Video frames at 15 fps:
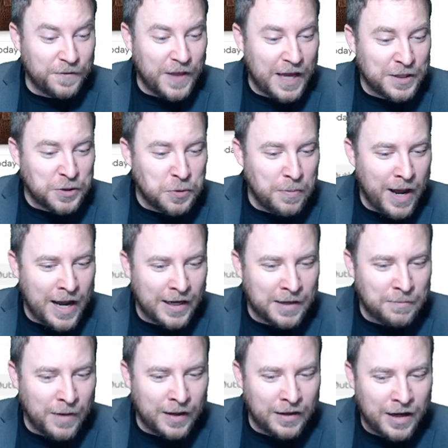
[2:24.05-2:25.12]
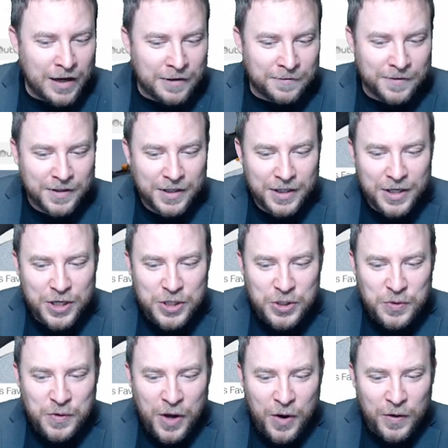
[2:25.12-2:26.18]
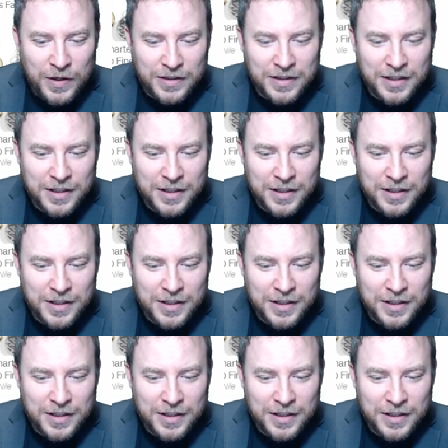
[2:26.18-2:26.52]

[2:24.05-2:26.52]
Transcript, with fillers: that new bag in my life. You know it.